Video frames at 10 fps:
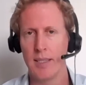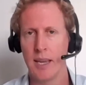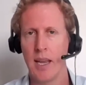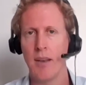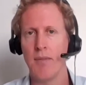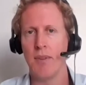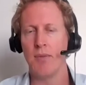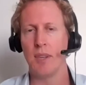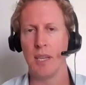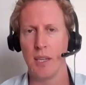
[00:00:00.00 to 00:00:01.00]
10,
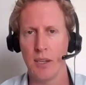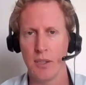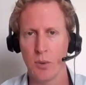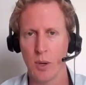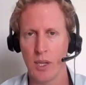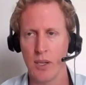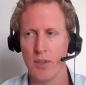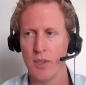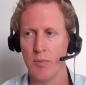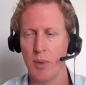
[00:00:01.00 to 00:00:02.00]
15 years, 20
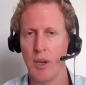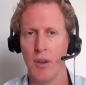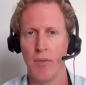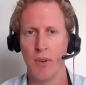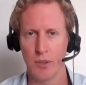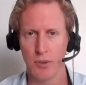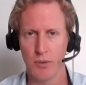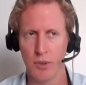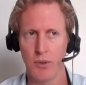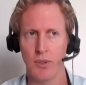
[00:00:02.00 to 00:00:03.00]
years has been on fossil
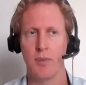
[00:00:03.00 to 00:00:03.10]
fuels.